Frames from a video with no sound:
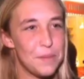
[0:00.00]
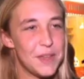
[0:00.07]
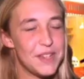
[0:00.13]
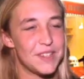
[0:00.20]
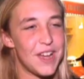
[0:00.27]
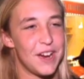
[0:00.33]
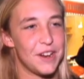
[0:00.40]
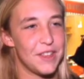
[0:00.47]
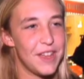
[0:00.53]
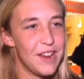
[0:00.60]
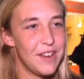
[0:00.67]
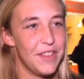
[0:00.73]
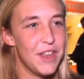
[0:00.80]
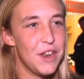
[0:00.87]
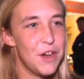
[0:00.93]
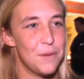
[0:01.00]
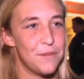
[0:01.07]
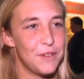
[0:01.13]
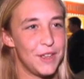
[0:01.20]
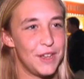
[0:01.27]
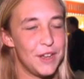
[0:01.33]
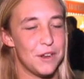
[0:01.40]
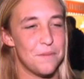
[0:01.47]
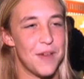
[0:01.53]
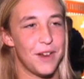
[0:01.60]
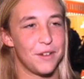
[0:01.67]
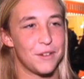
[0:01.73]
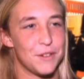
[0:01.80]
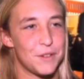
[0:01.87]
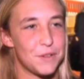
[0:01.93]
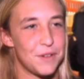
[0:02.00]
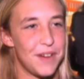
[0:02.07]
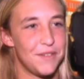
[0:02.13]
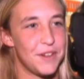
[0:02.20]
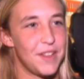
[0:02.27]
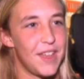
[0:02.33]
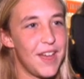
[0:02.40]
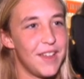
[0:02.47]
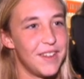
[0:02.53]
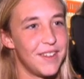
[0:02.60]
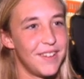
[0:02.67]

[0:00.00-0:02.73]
play soccer there and then hopefully go to medical school after that.